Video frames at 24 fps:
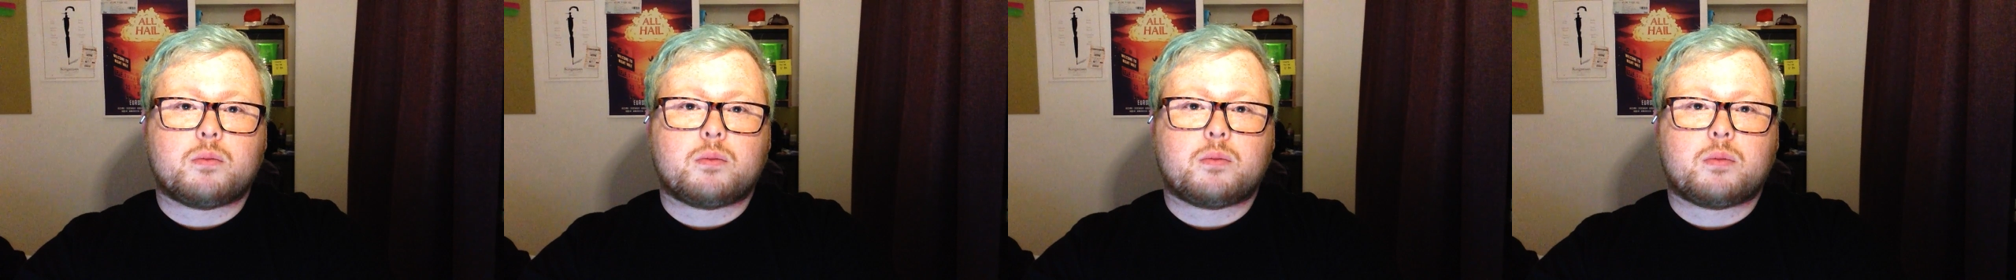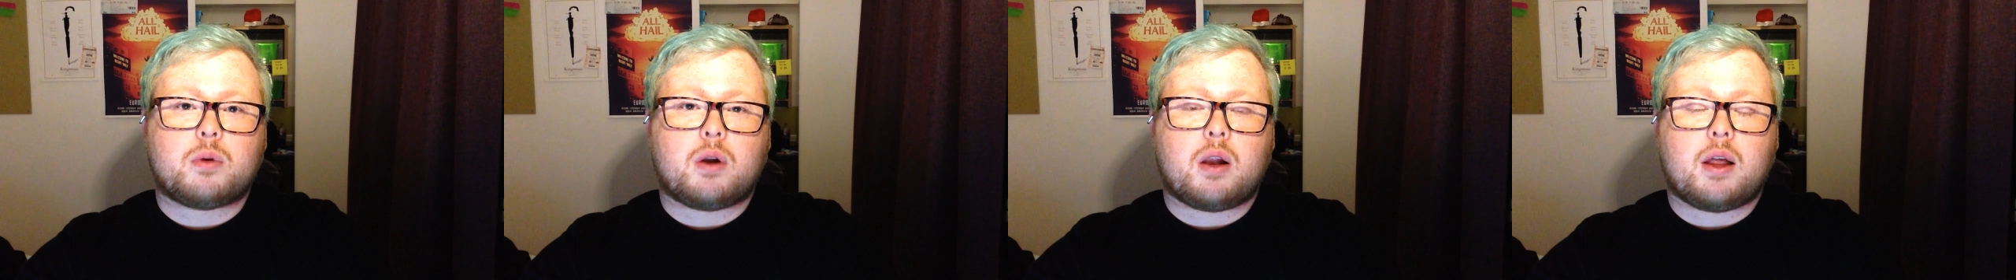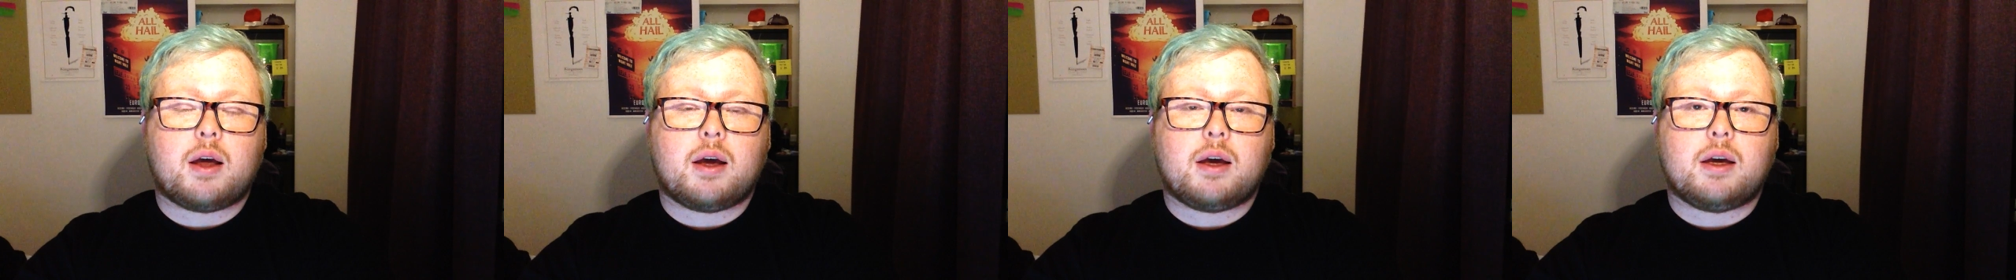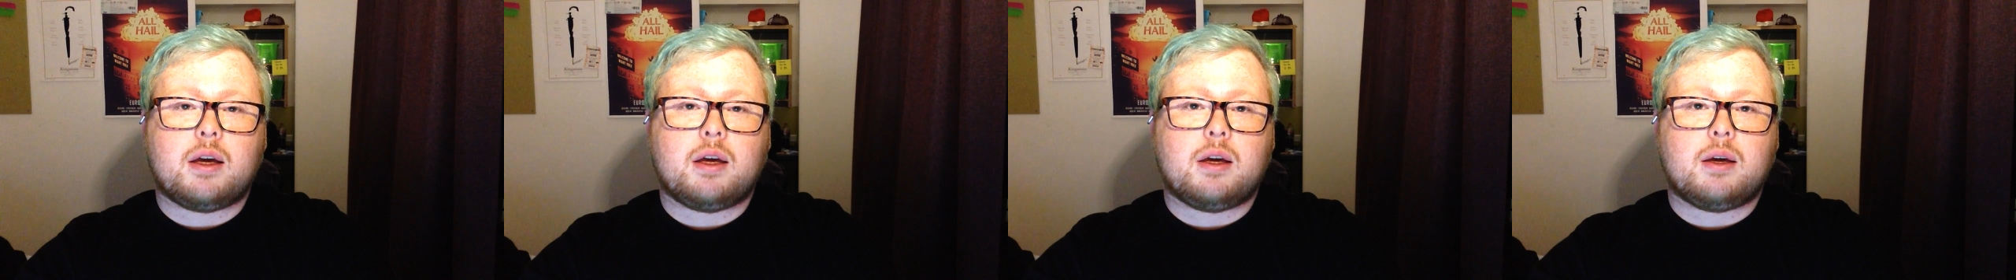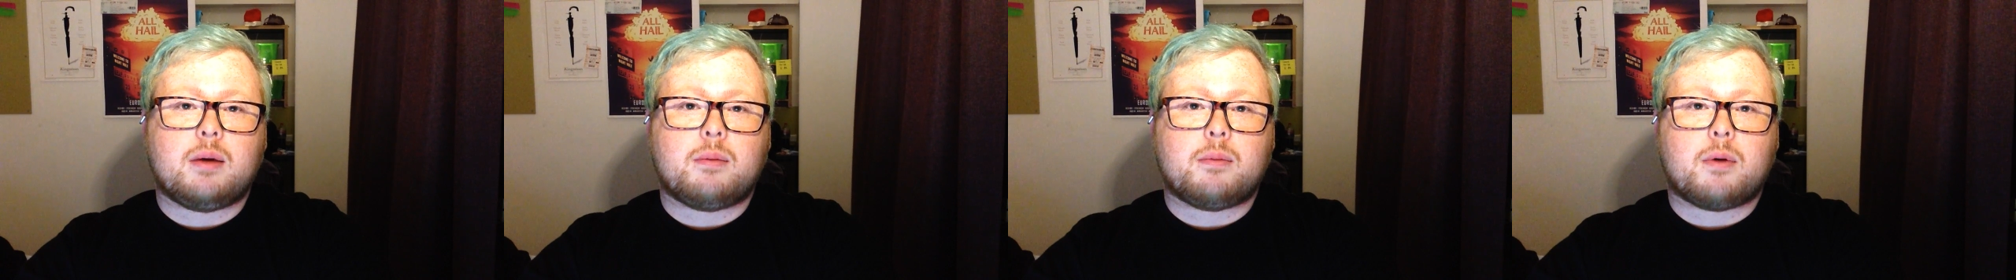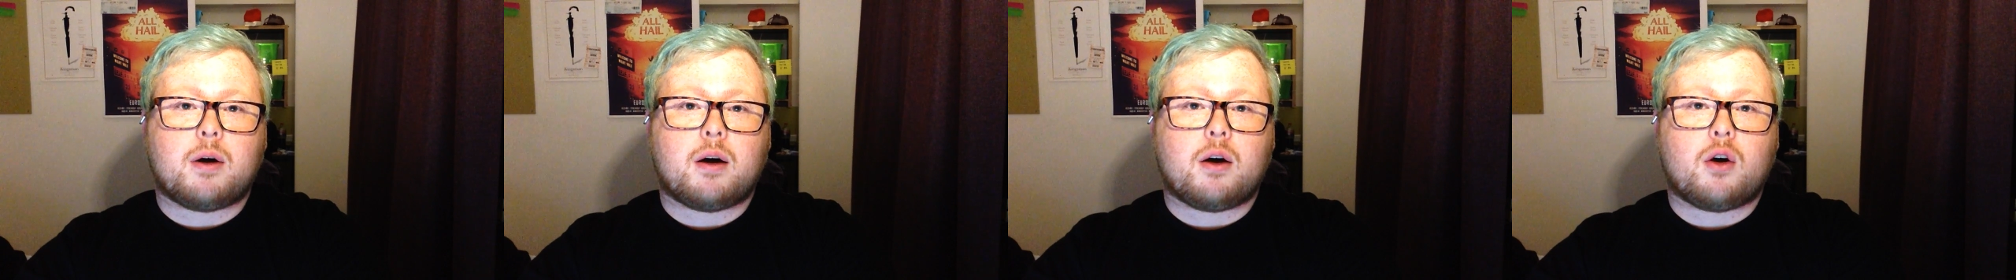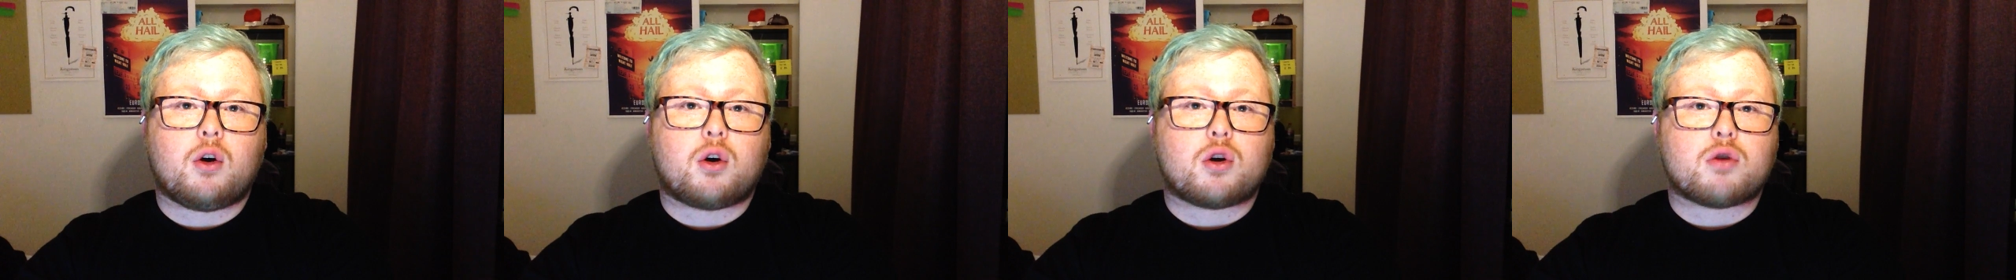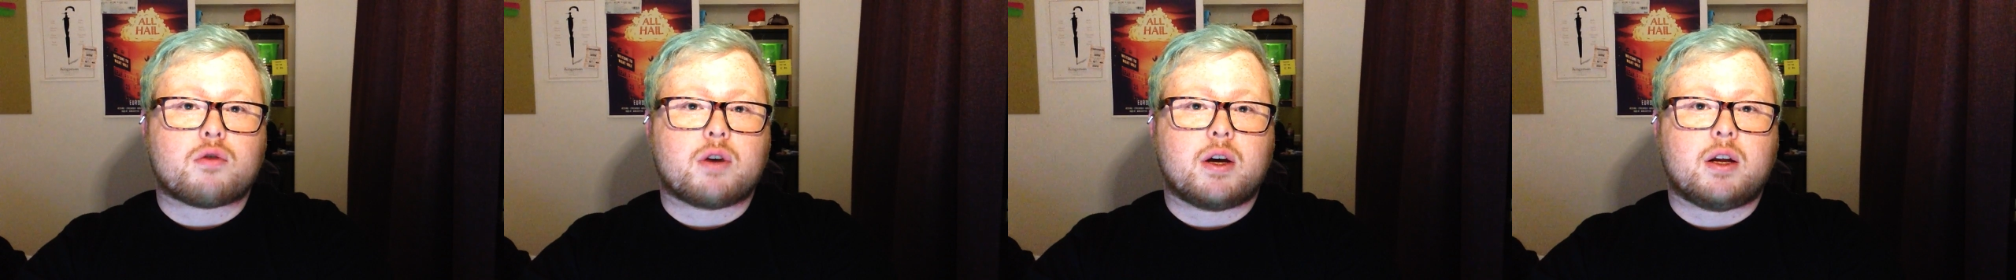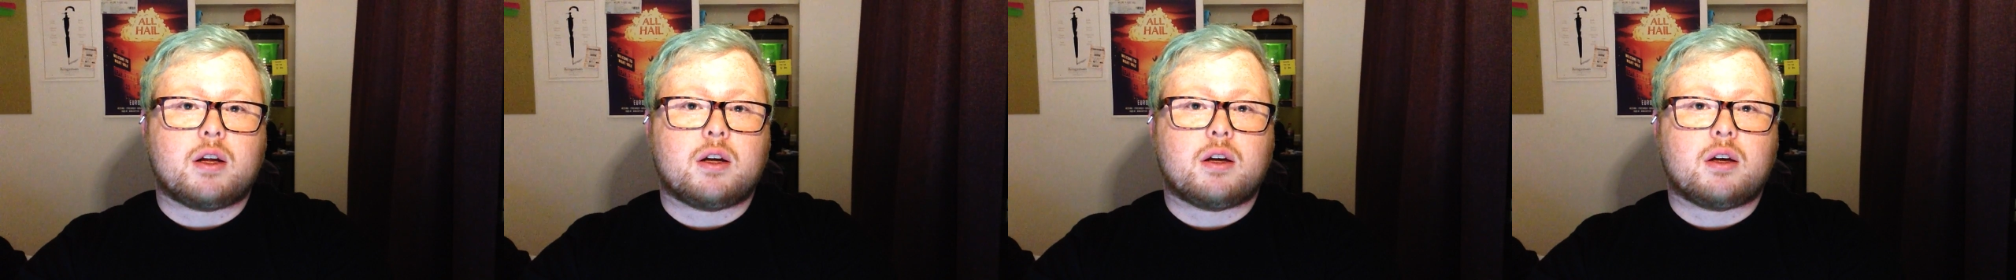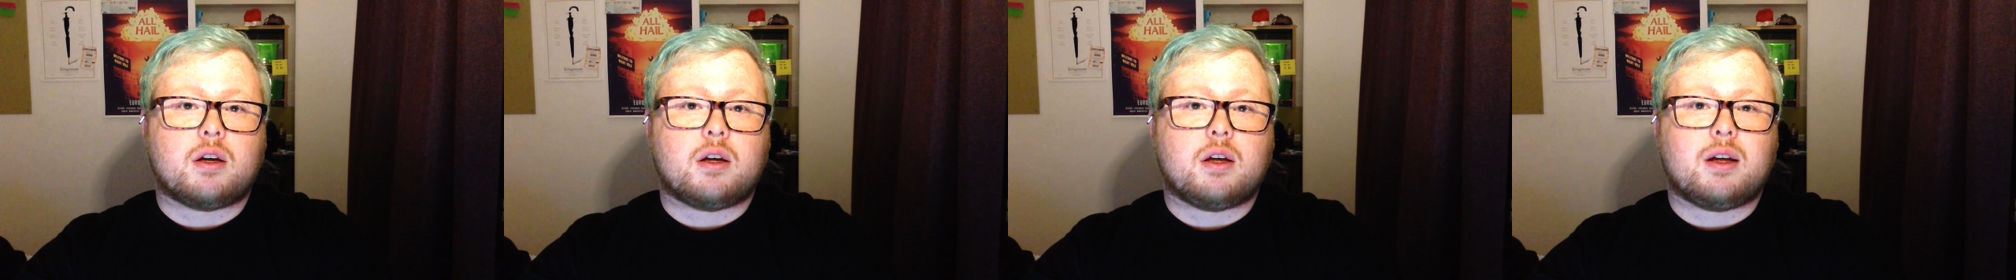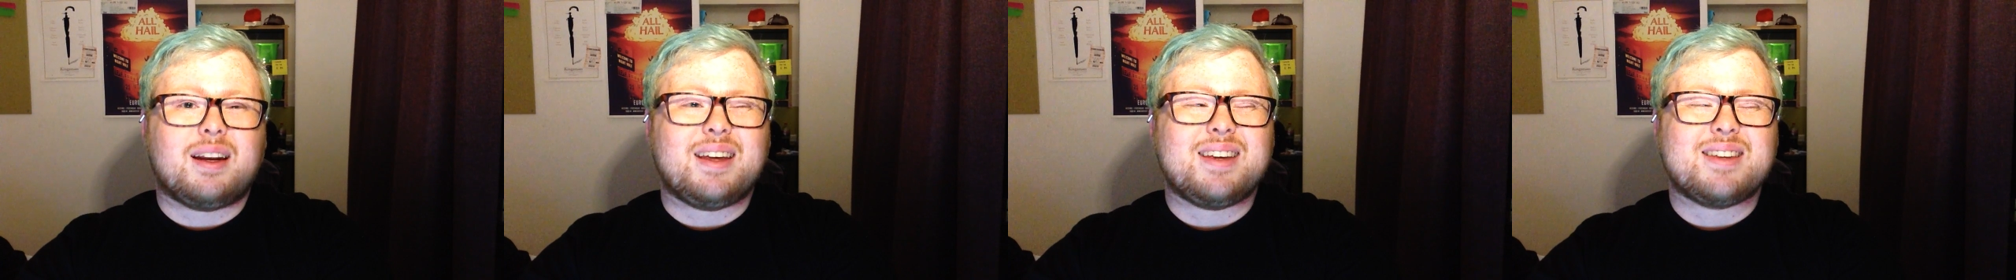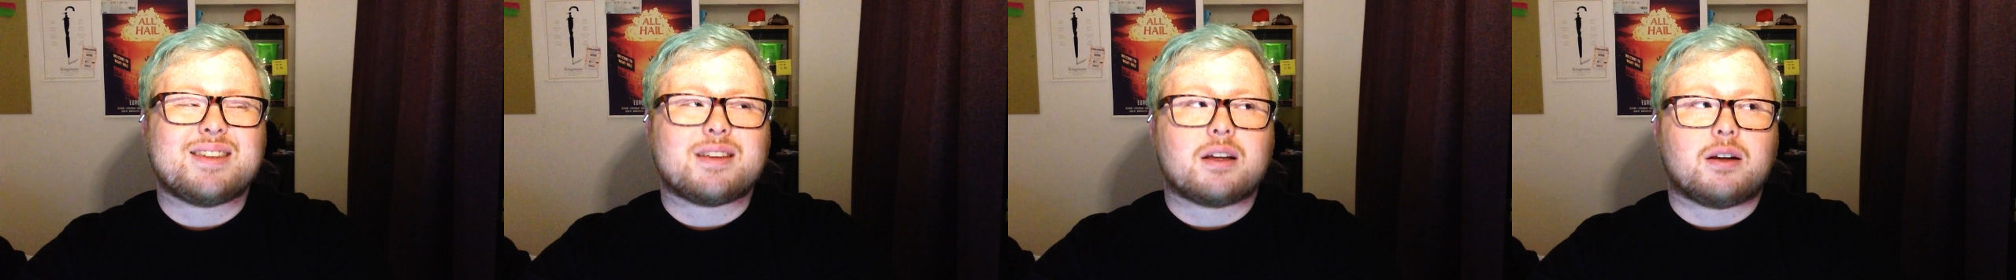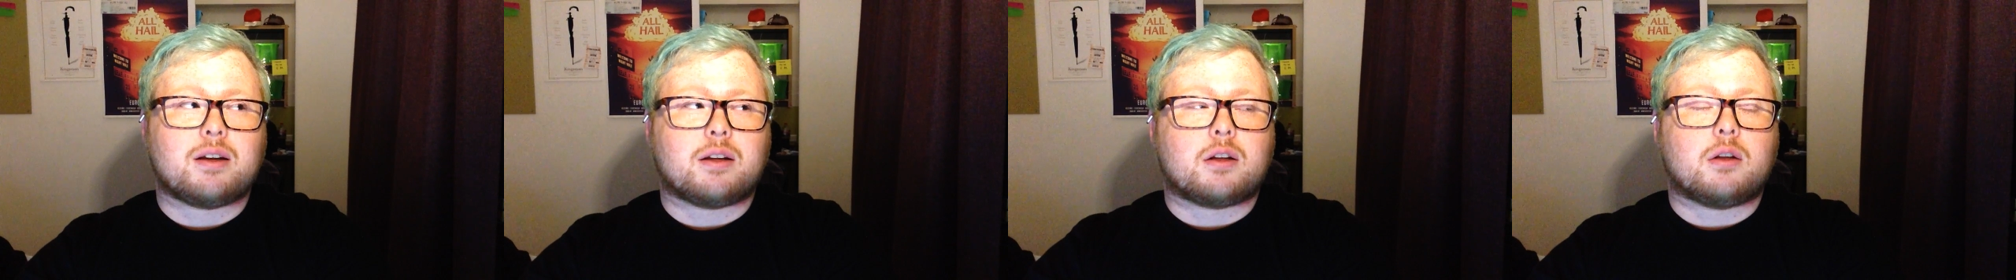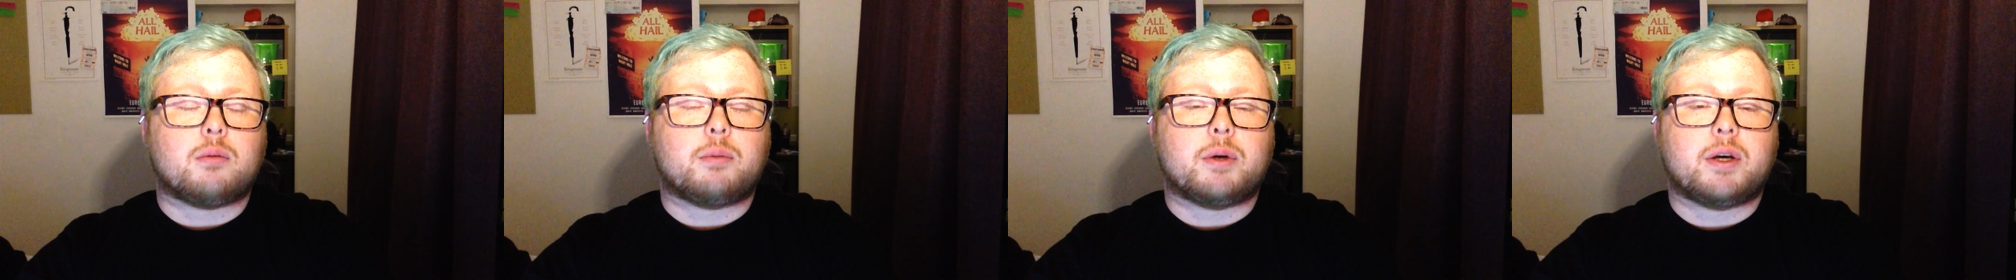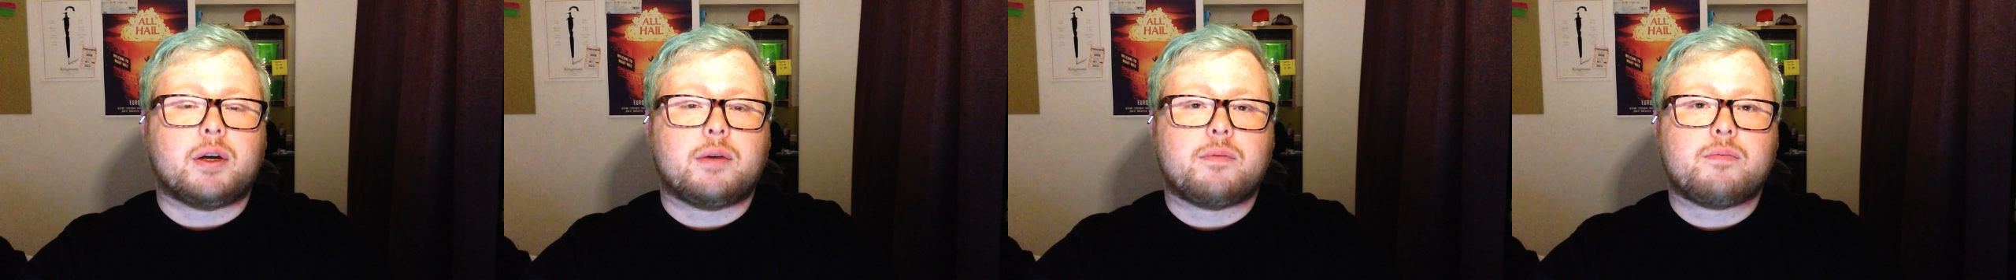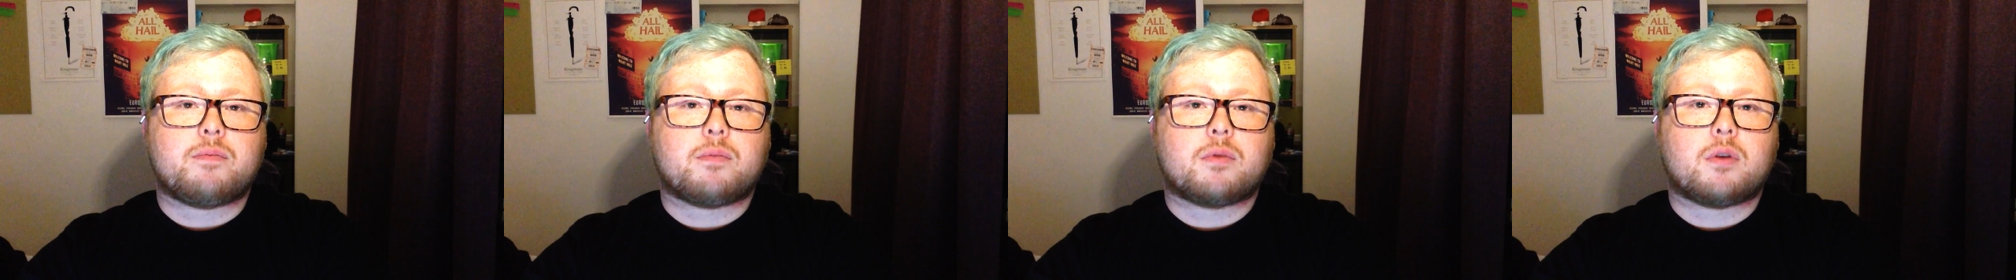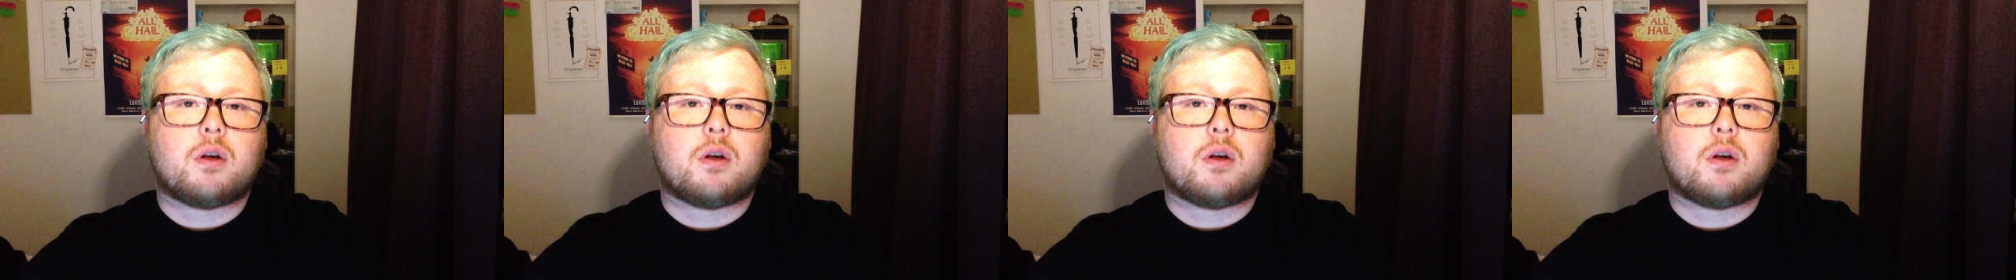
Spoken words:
play my ocarina at least a little bit,